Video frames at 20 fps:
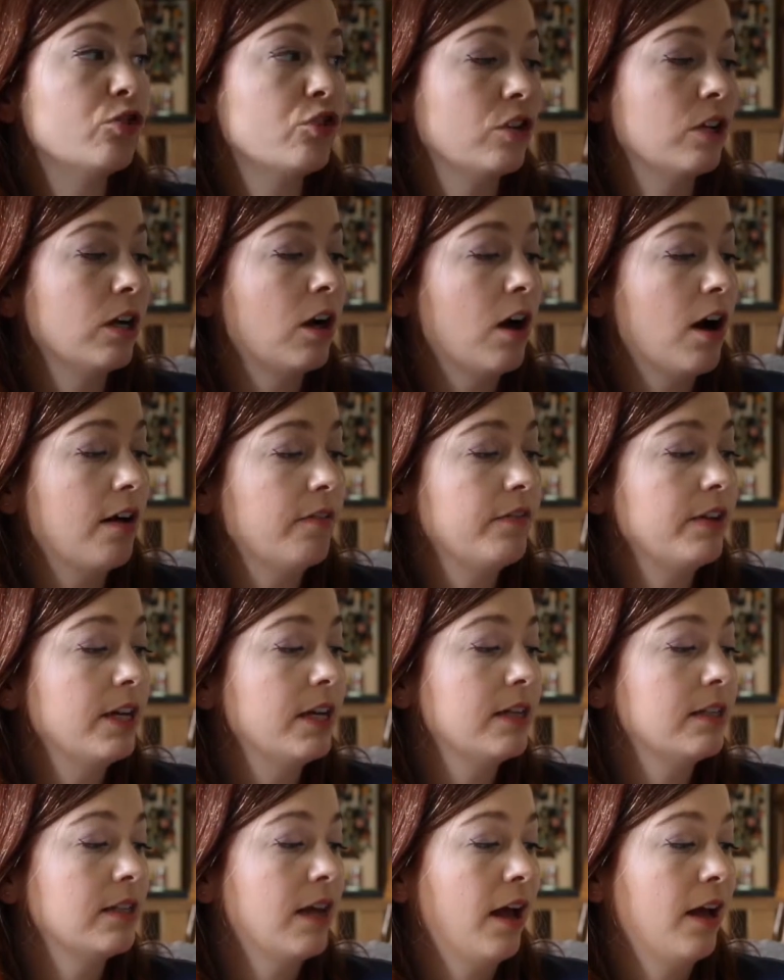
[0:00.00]
drink coffee
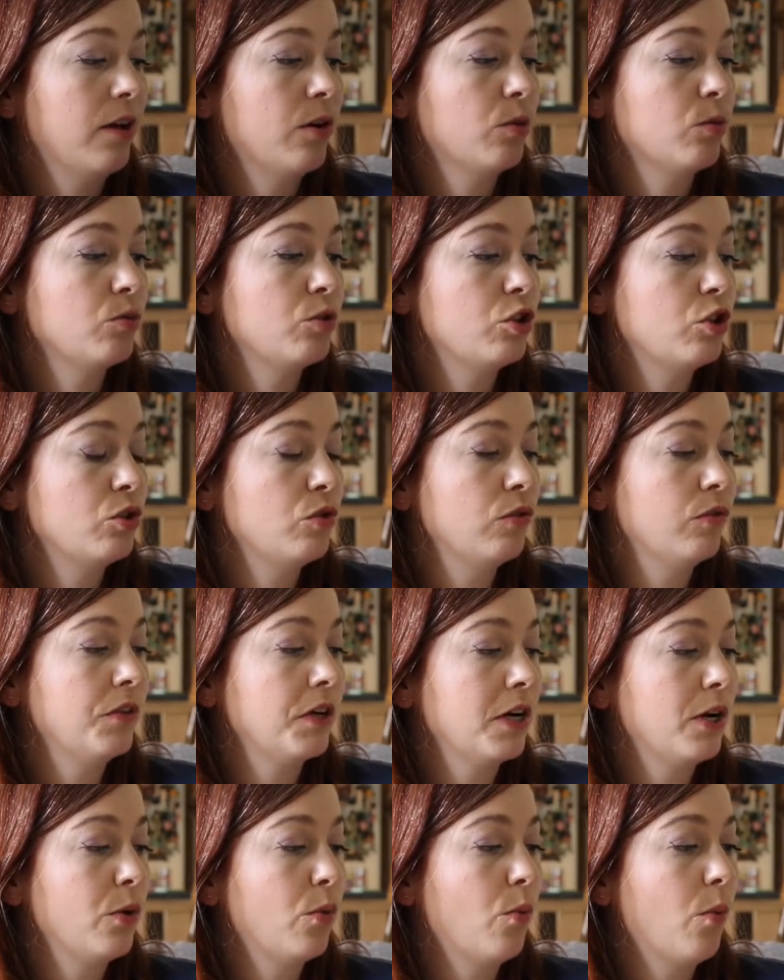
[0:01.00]
because I don't do
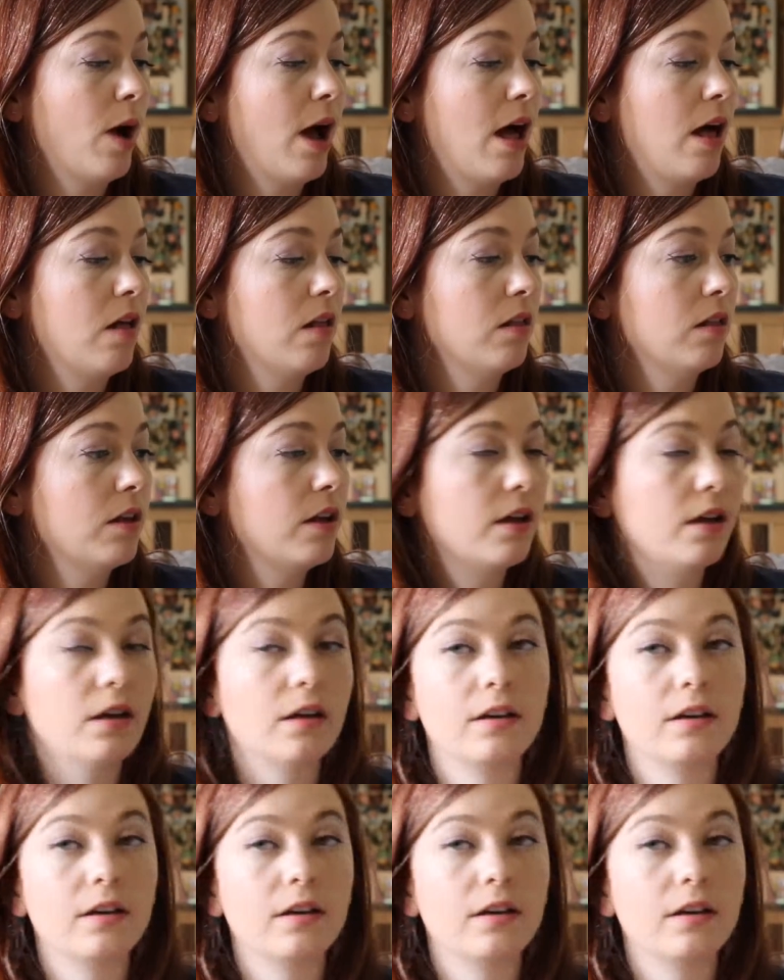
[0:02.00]
very well